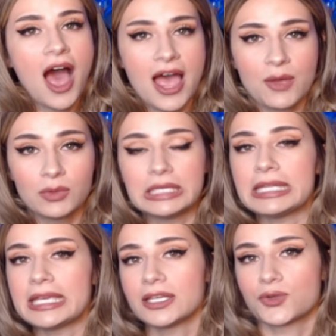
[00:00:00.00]
I will
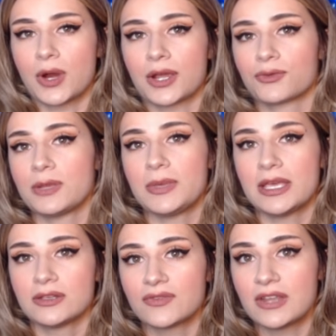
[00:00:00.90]
link Drunk three
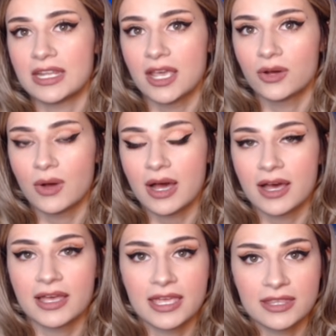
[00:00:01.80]
P O's video
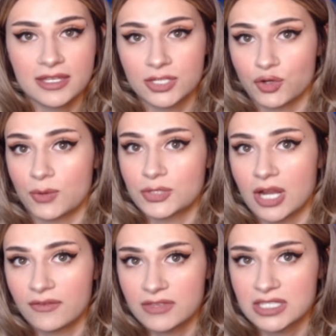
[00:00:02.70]
uh, in the
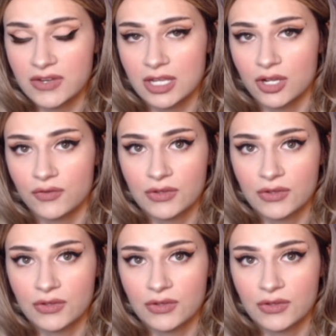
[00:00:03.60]
description of this video.